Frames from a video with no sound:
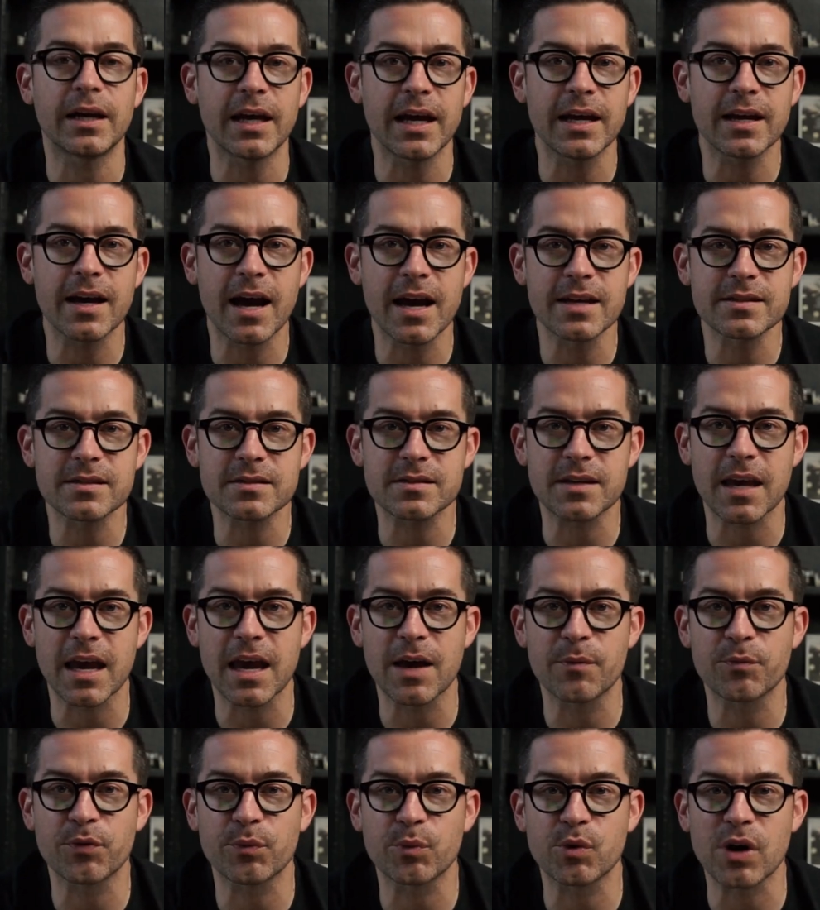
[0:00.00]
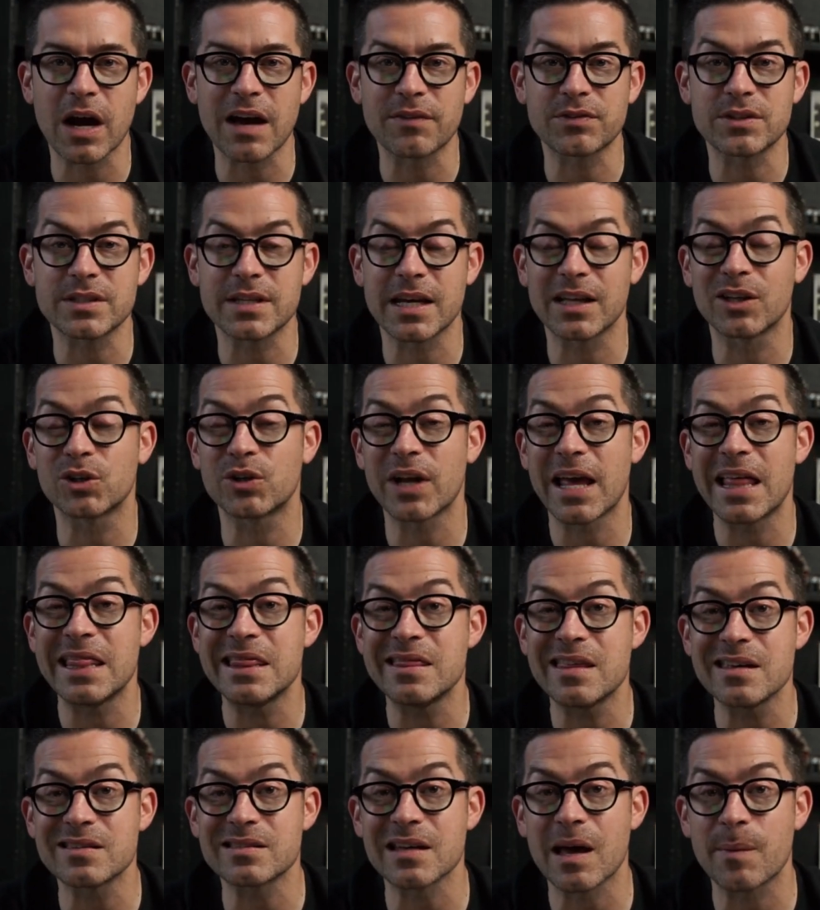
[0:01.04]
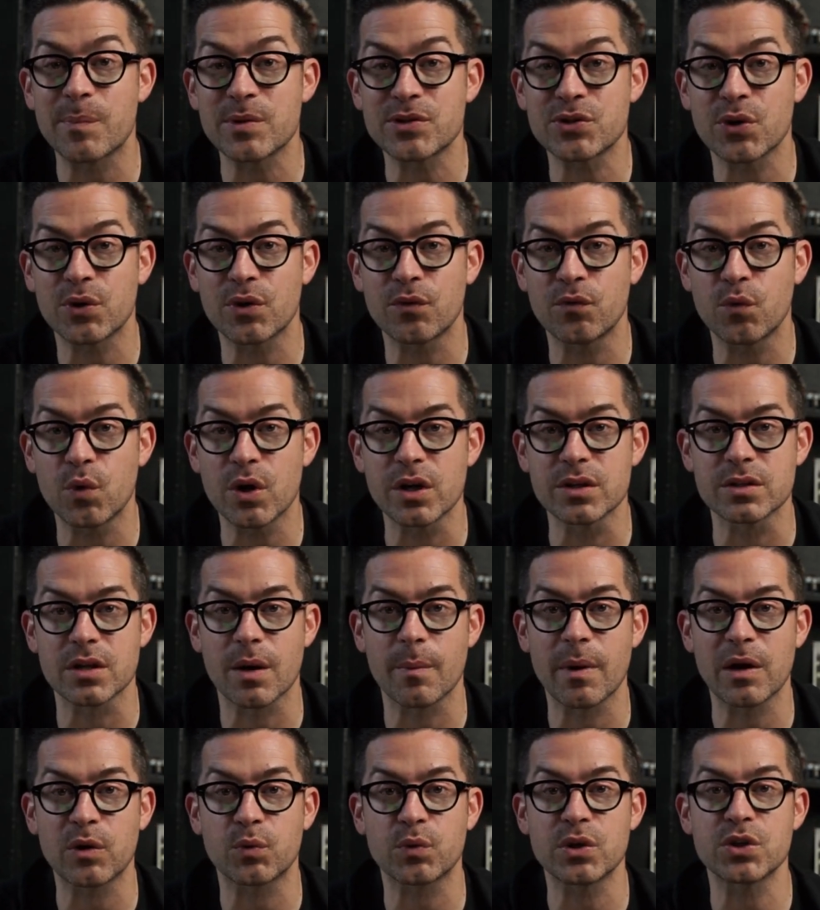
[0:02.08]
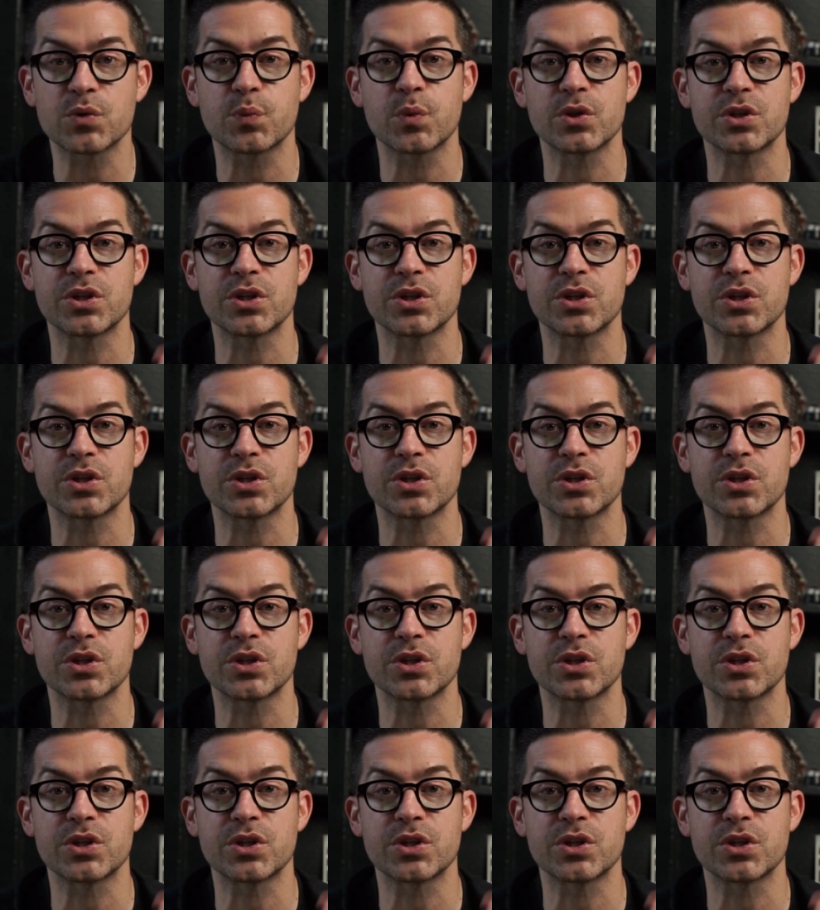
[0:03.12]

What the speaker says: Hey guys, it's Cam from Craft and Tailored. In this episode of What Is On My Wrist, we're